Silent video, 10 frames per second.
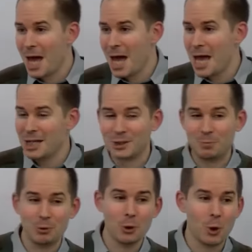is
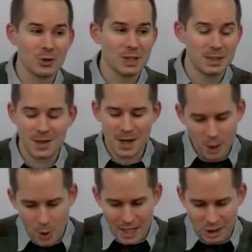brought into the
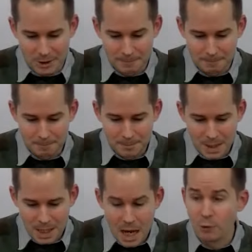equation.
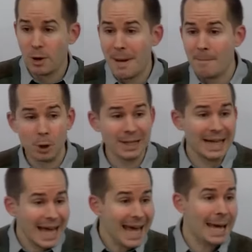Remembering
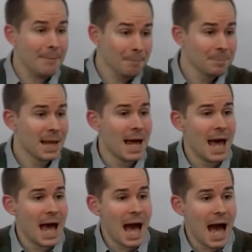him
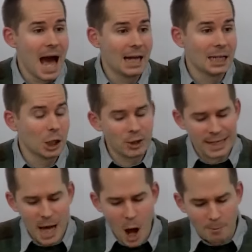and
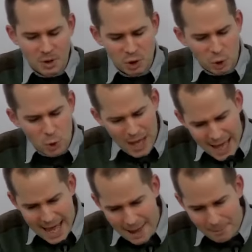looking up to
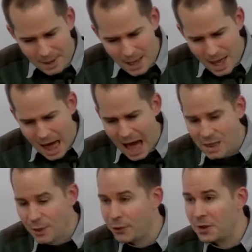him
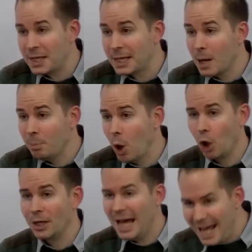and thinking
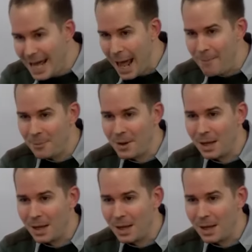upon him